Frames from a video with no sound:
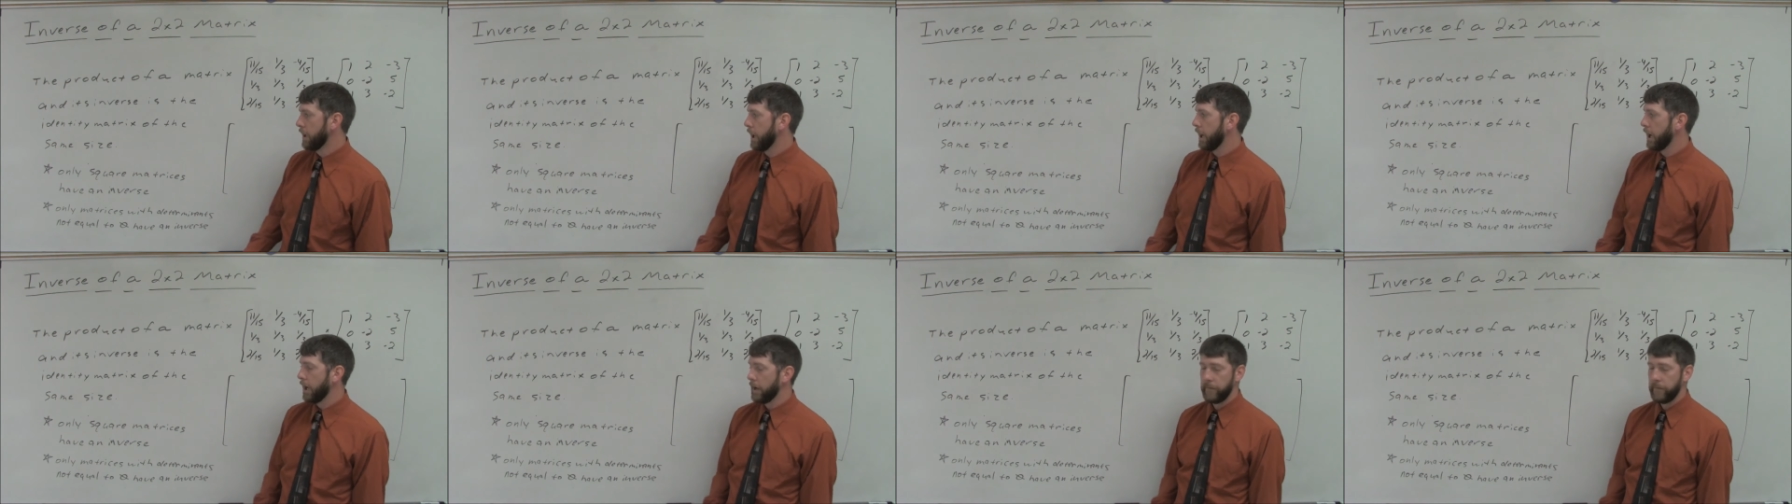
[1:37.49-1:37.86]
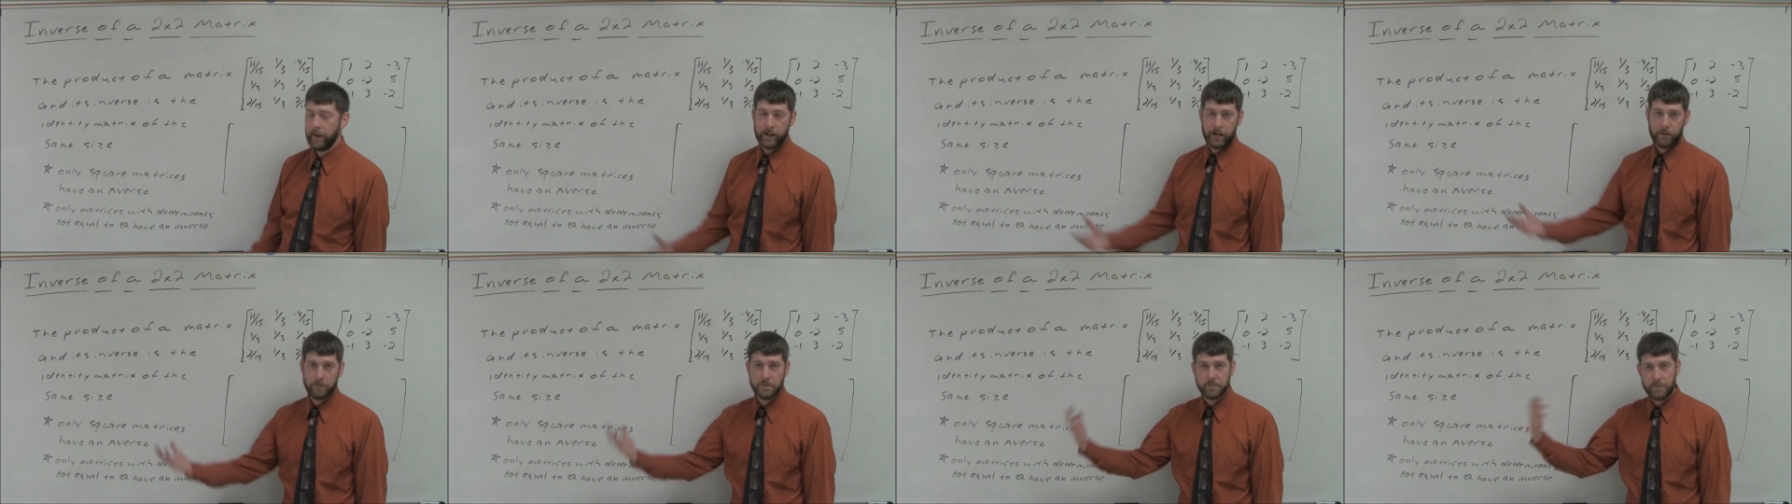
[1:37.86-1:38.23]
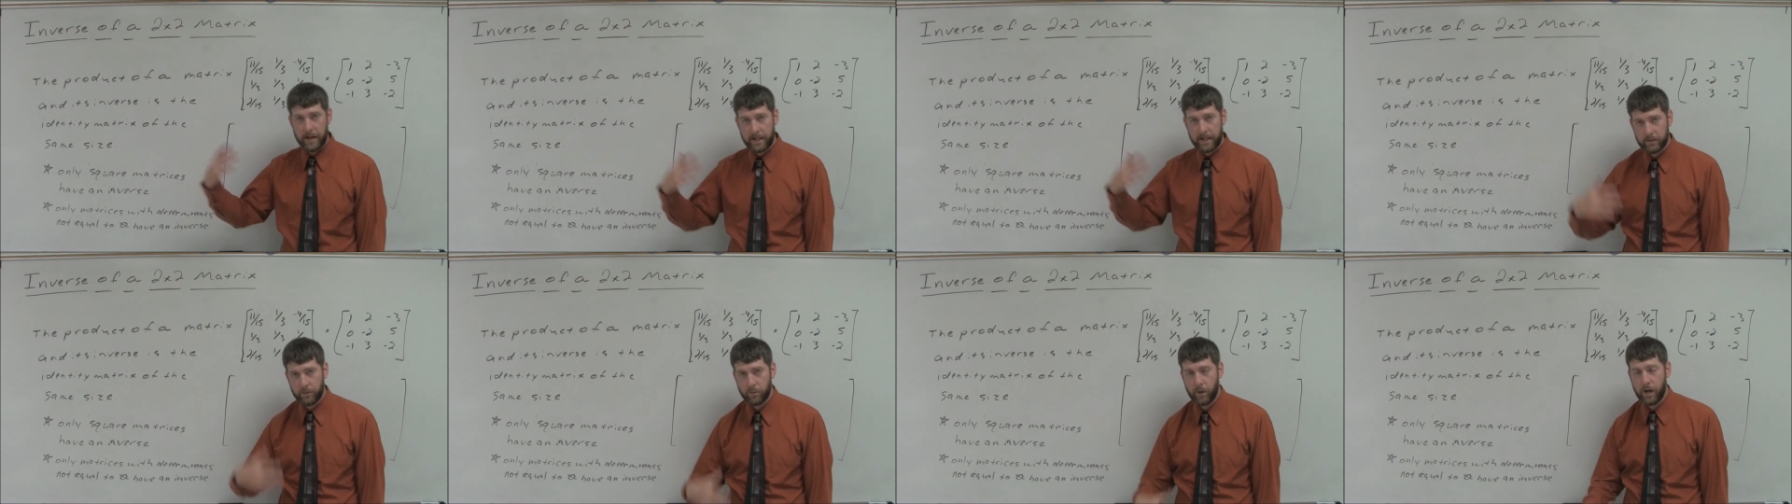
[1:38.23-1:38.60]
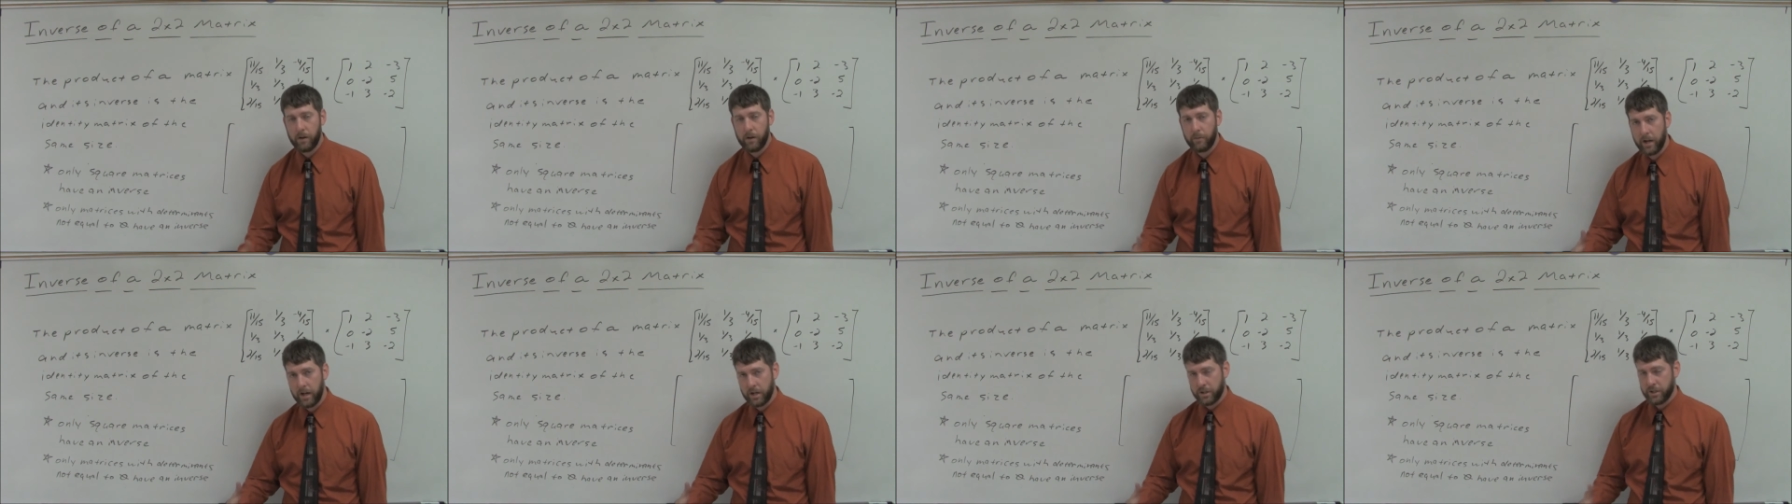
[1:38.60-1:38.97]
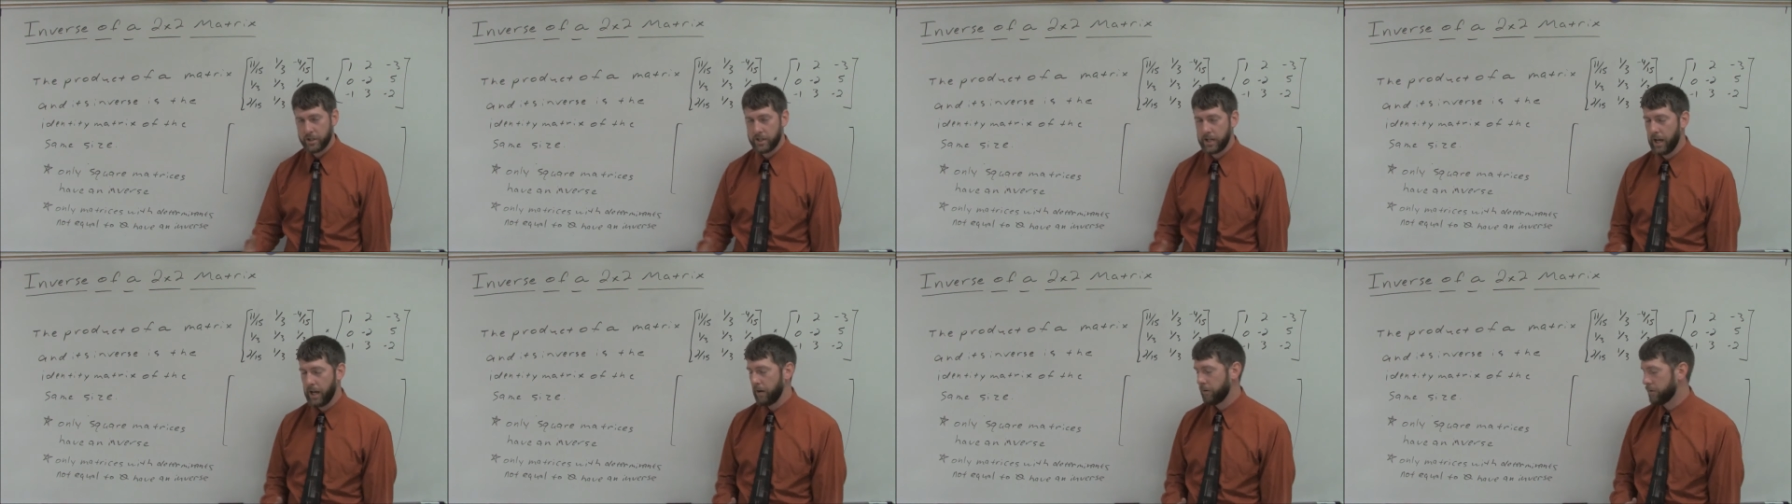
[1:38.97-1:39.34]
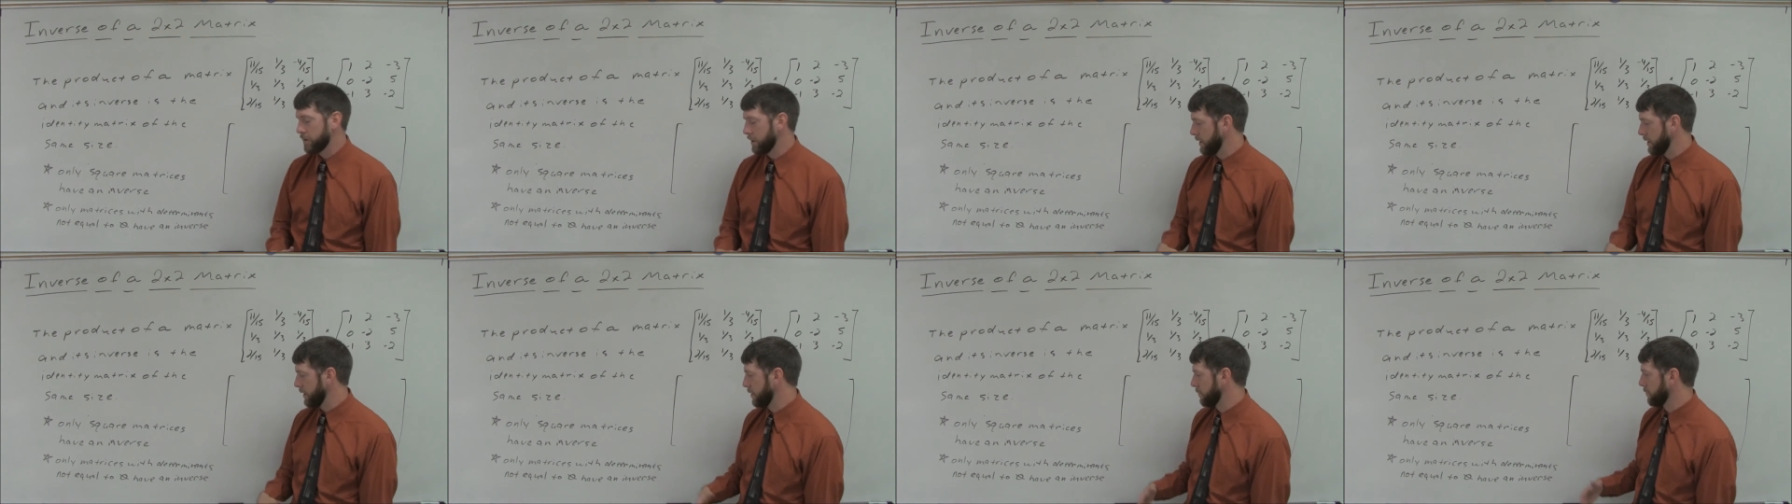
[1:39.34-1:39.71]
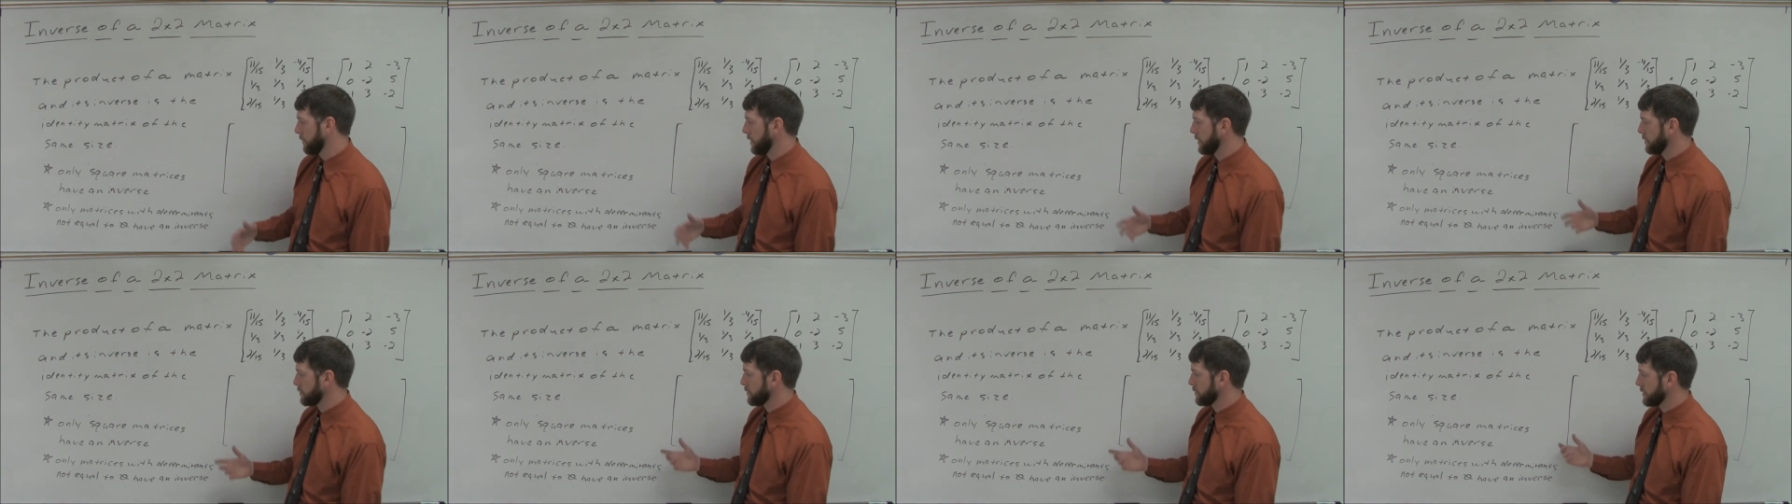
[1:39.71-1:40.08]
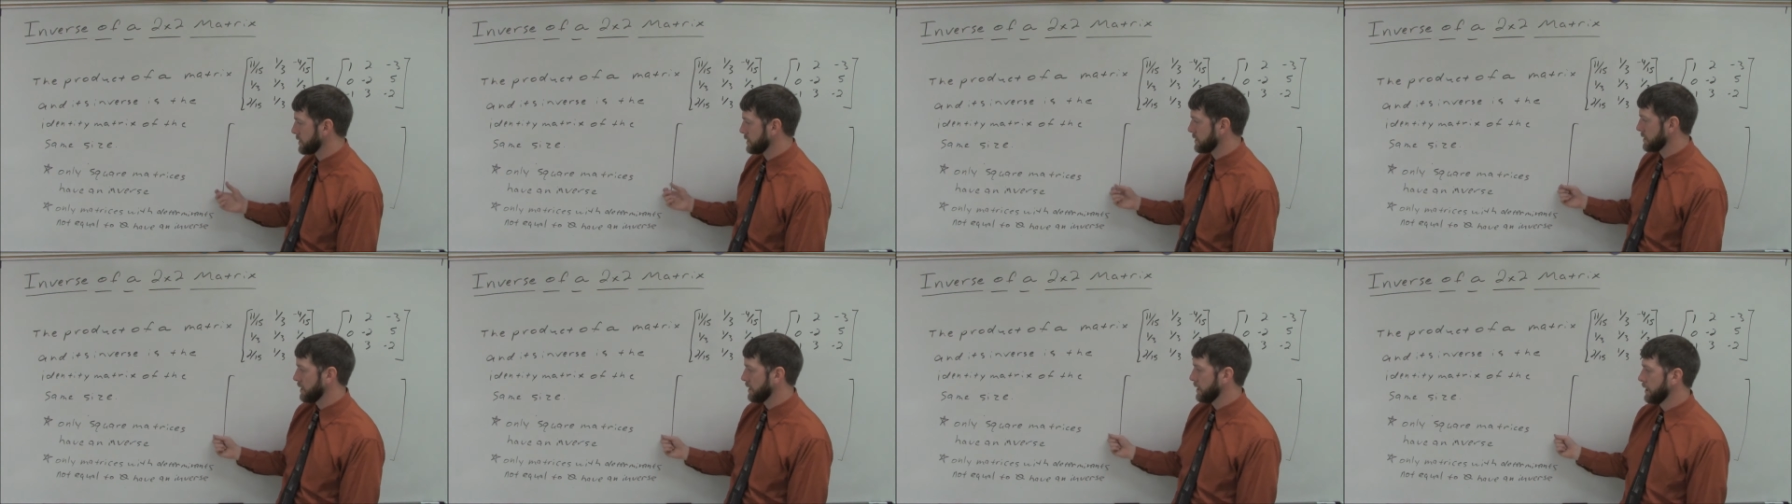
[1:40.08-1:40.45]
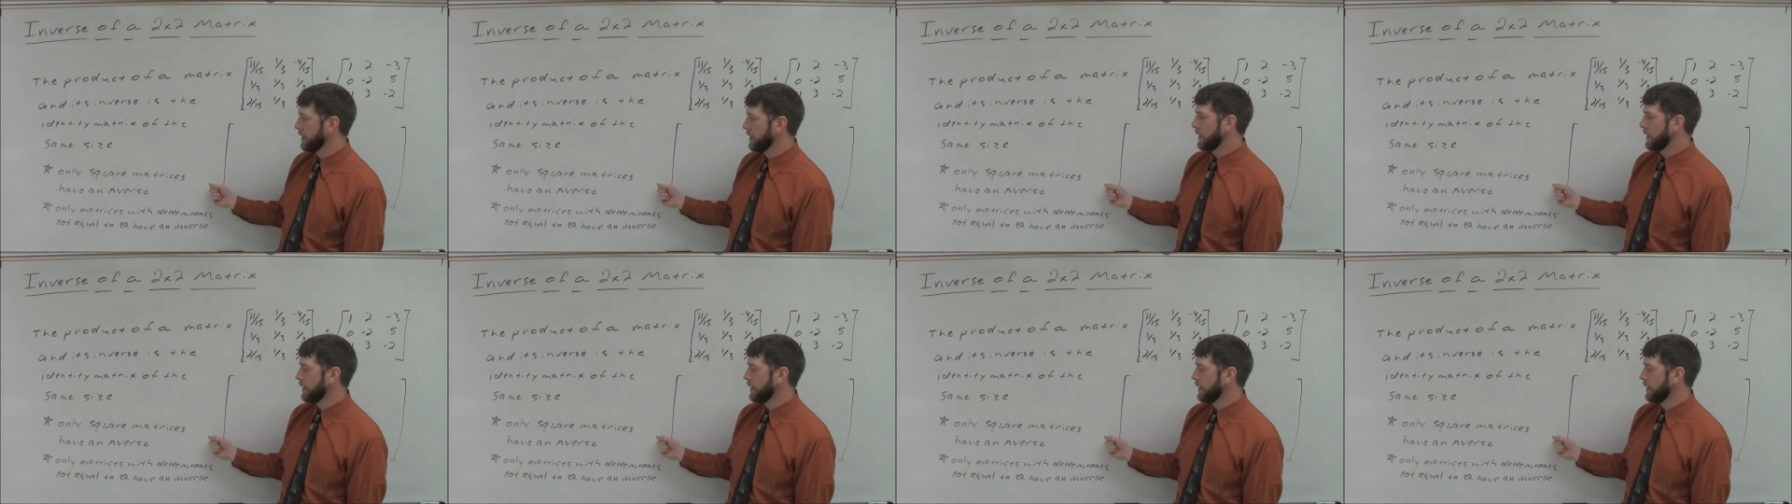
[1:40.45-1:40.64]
uh, and that comes back to how we actually calculate a matrix,